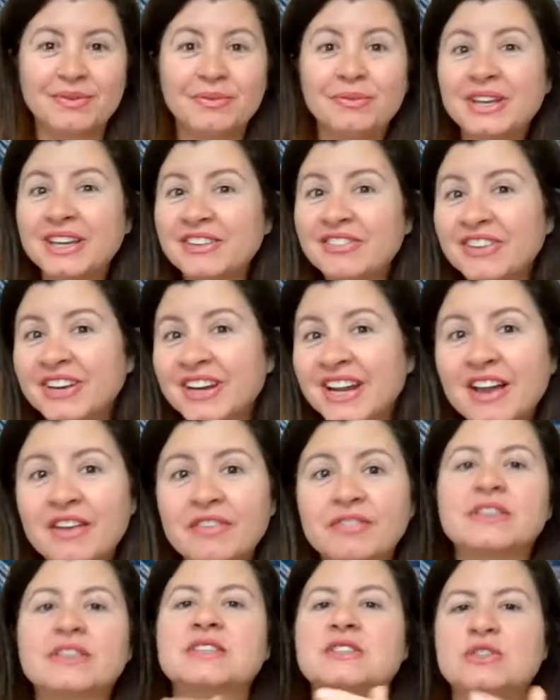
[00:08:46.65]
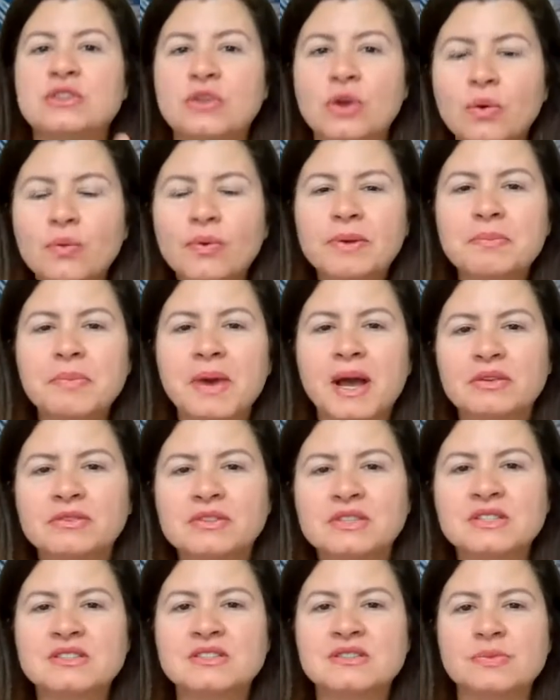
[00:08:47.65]
We even have the Snowy
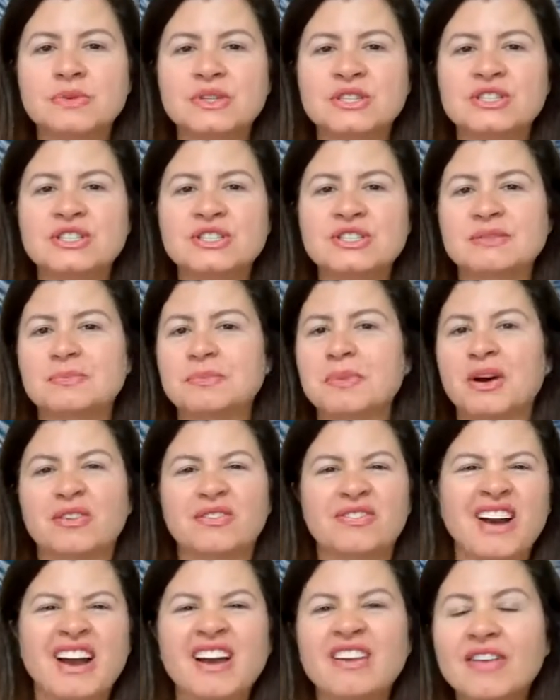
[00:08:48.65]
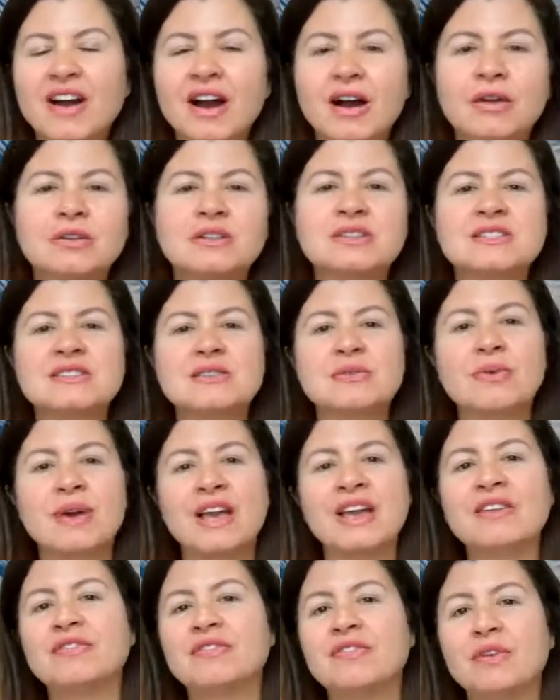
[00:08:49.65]
Mountains, which is about 5 hours
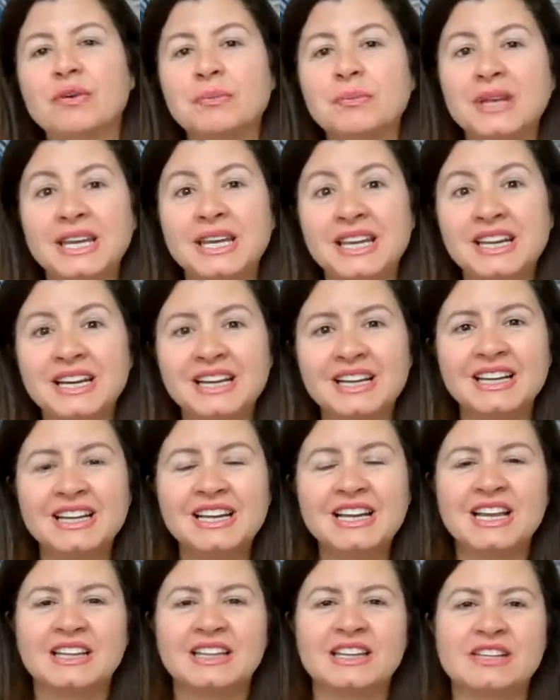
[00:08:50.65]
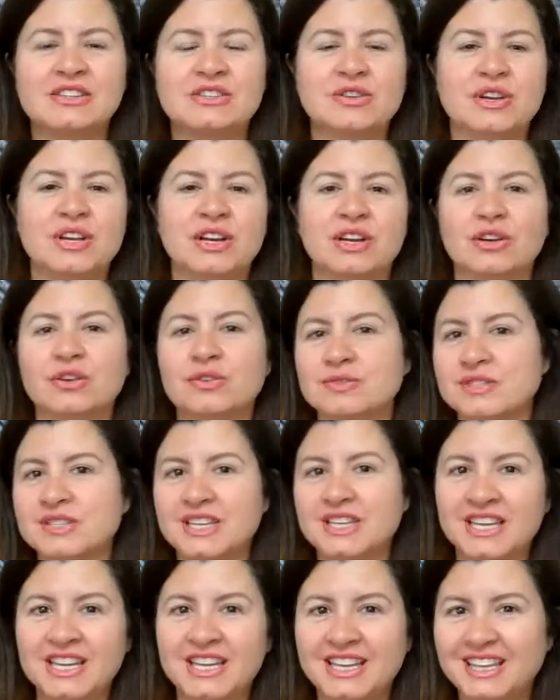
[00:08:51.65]
away from here, that you can go
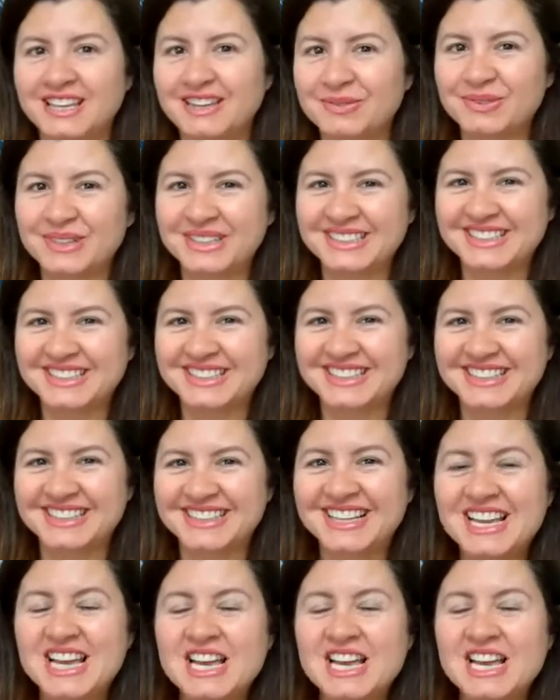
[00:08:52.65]
skiing in winter.